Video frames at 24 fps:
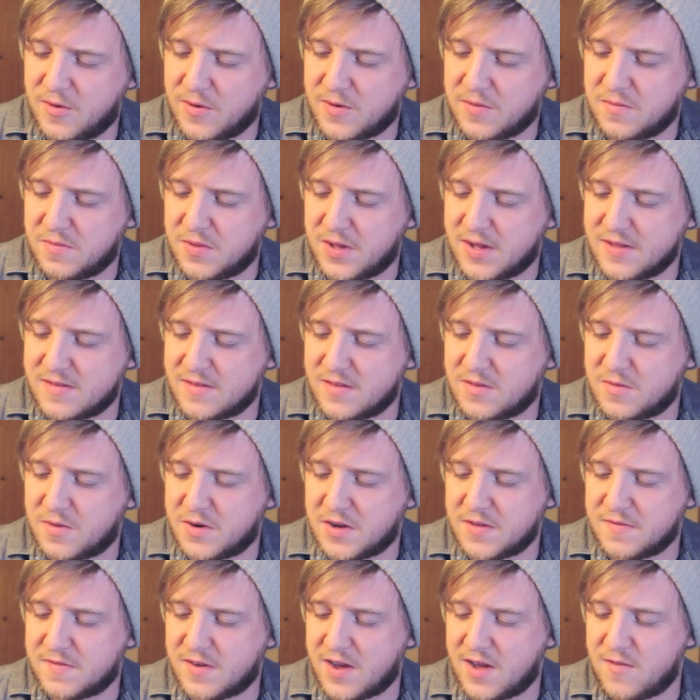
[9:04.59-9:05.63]
have no complaints at
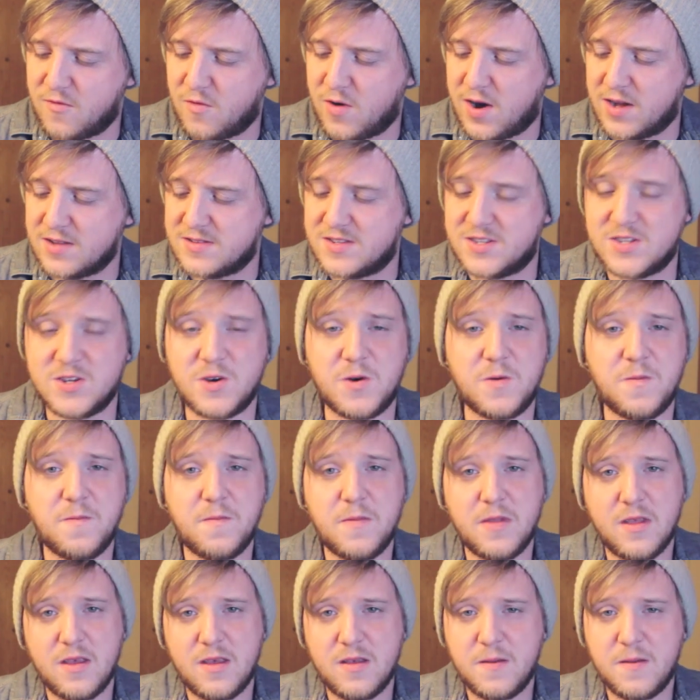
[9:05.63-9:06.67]
25 watts. So